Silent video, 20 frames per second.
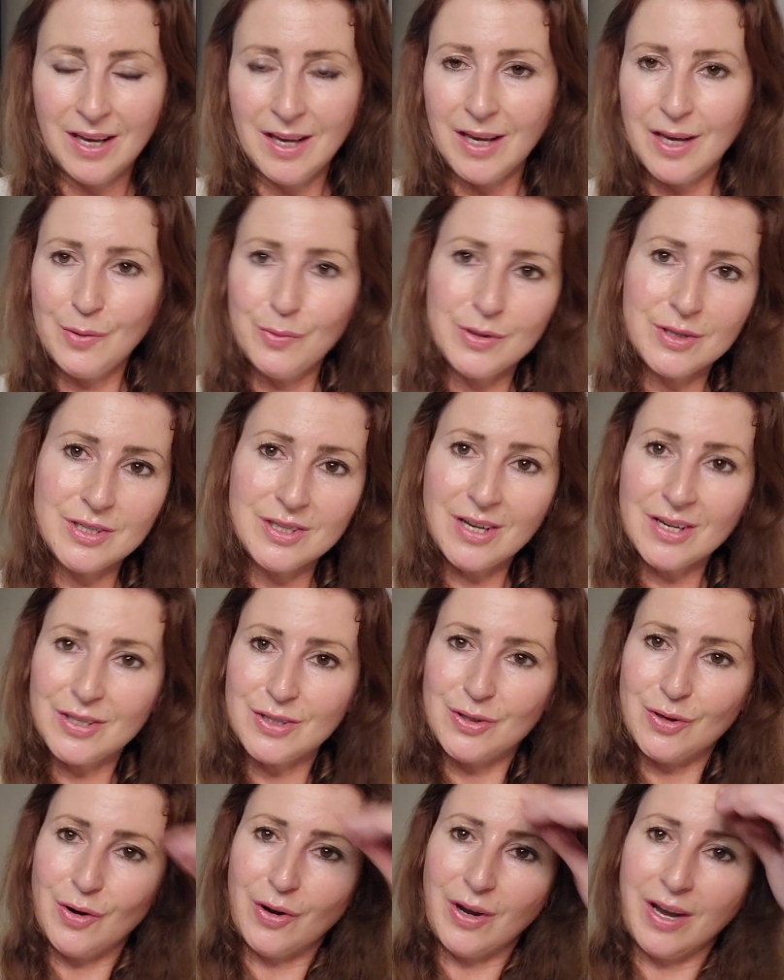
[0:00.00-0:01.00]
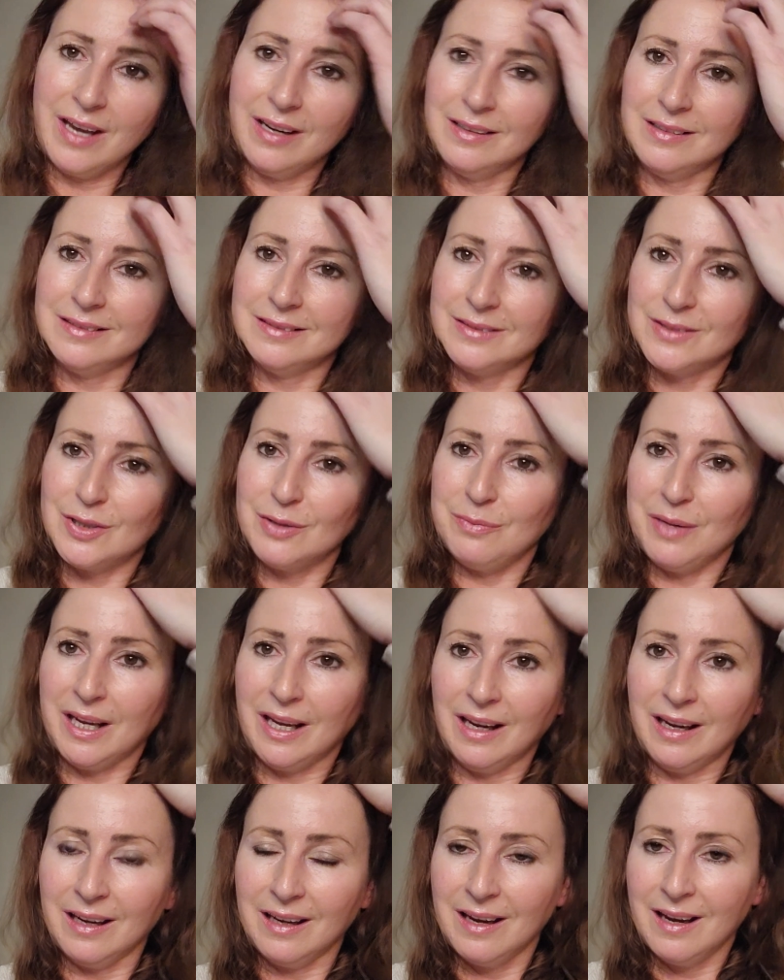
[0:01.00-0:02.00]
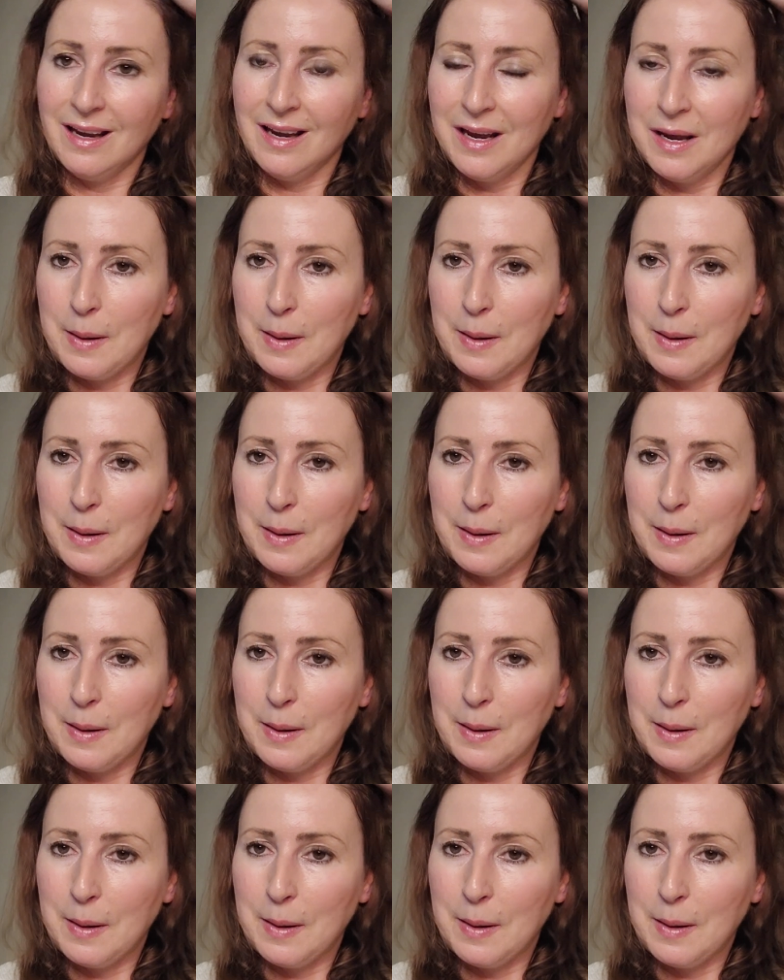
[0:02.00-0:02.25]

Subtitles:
it was just shocking to me,